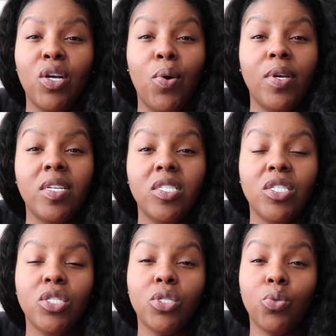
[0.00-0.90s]
going into
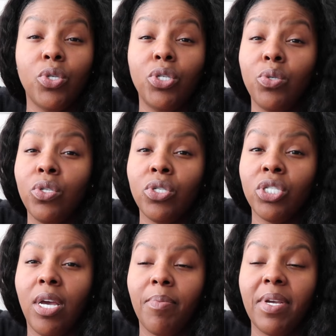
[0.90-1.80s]
the store to do a little
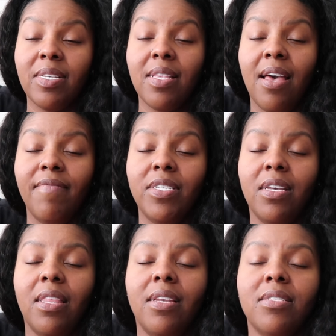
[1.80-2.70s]
shopping because I haven't
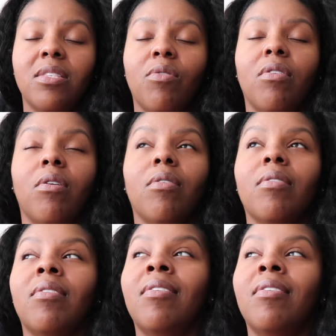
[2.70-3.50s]
done that in so long.